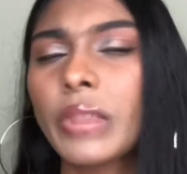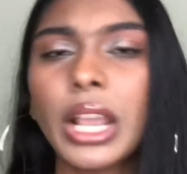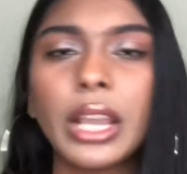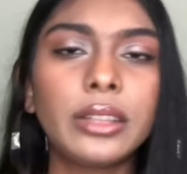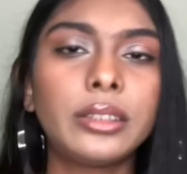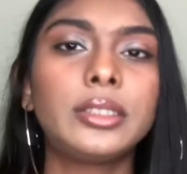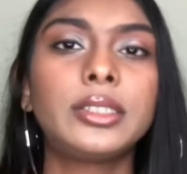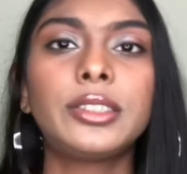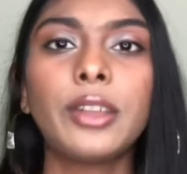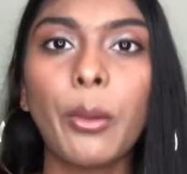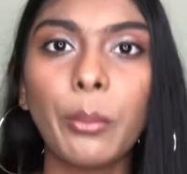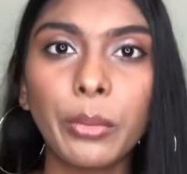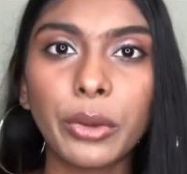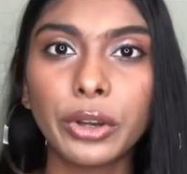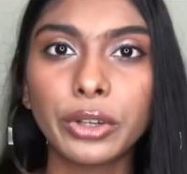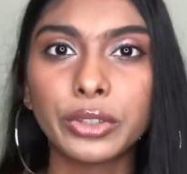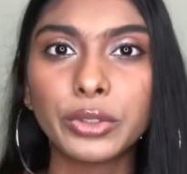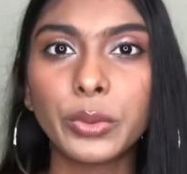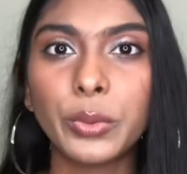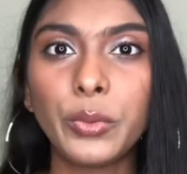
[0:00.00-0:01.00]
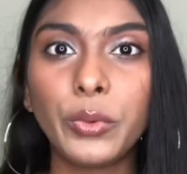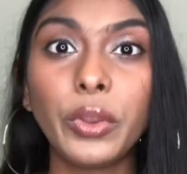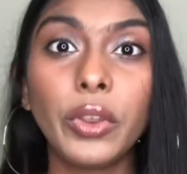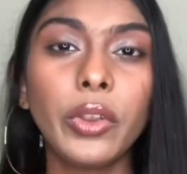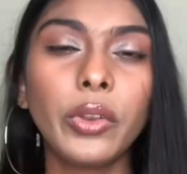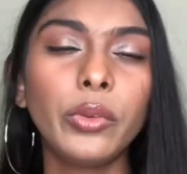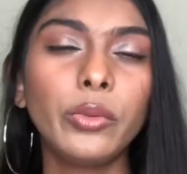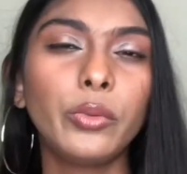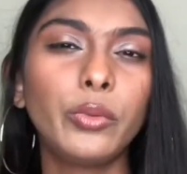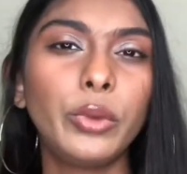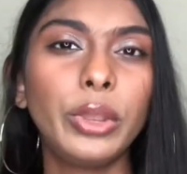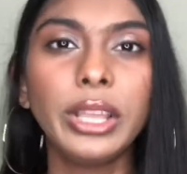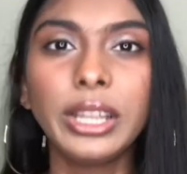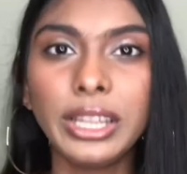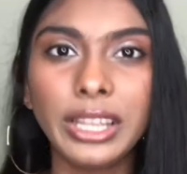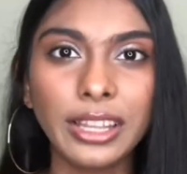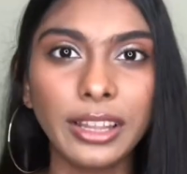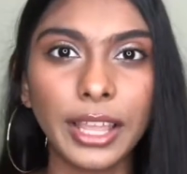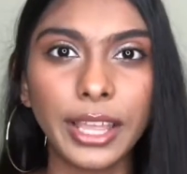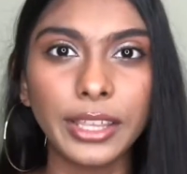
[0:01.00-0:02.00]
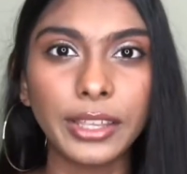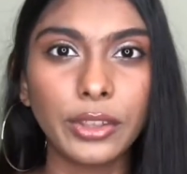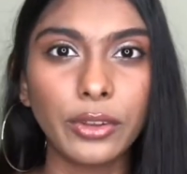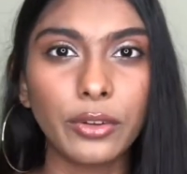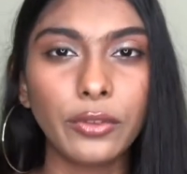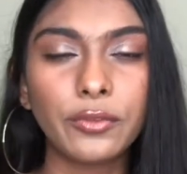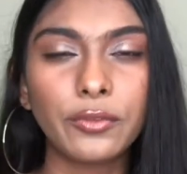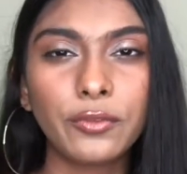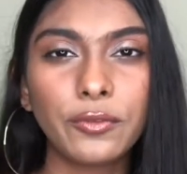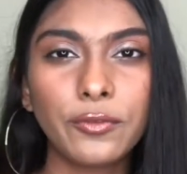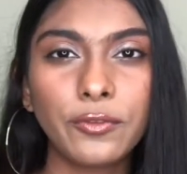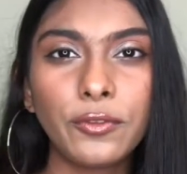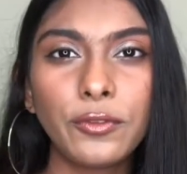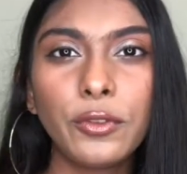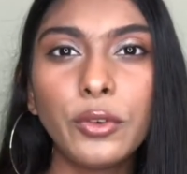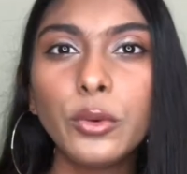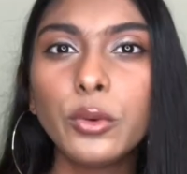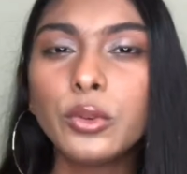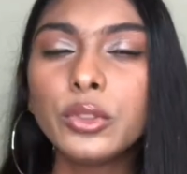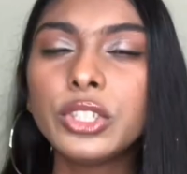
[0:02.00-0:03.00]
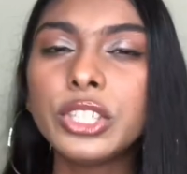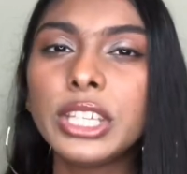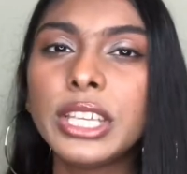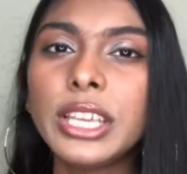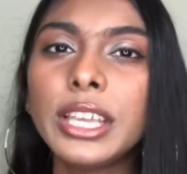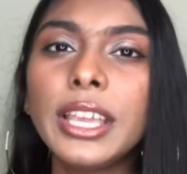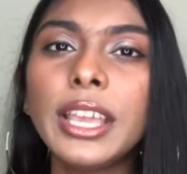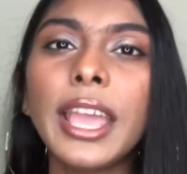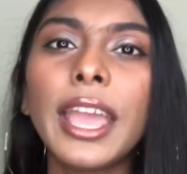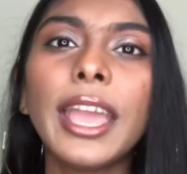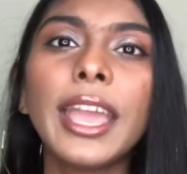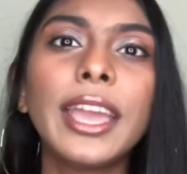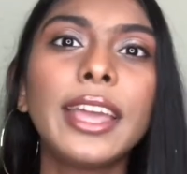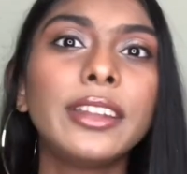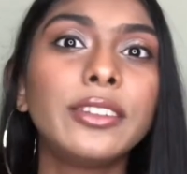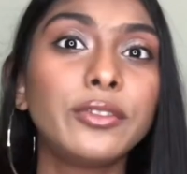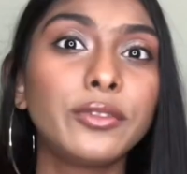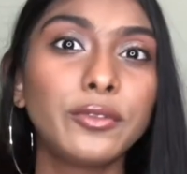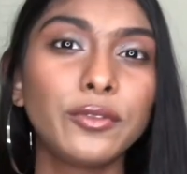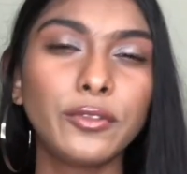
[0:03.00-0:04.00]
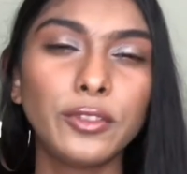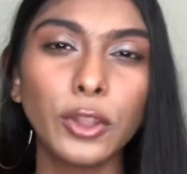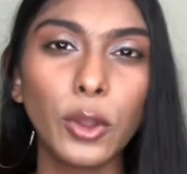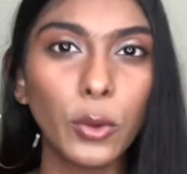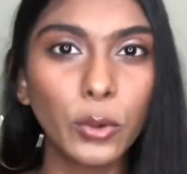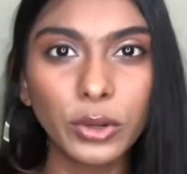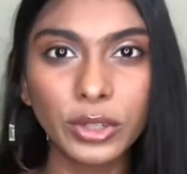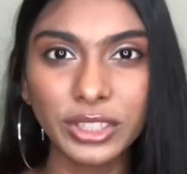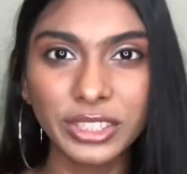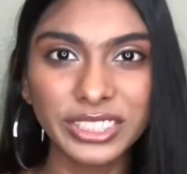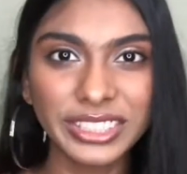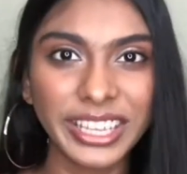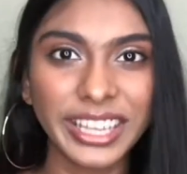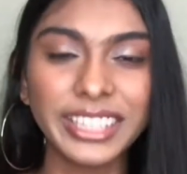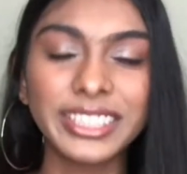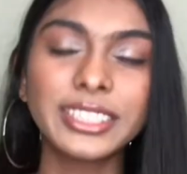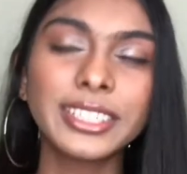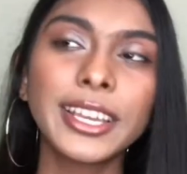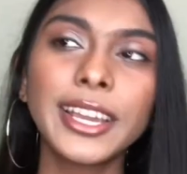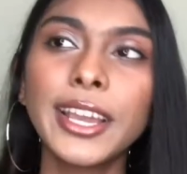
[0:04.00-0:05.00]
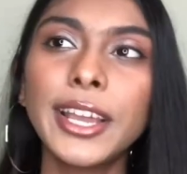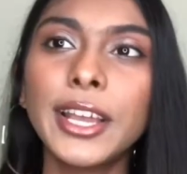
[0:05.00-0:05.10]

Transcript: it's summer, so we really like, you know, fruity and floral scents.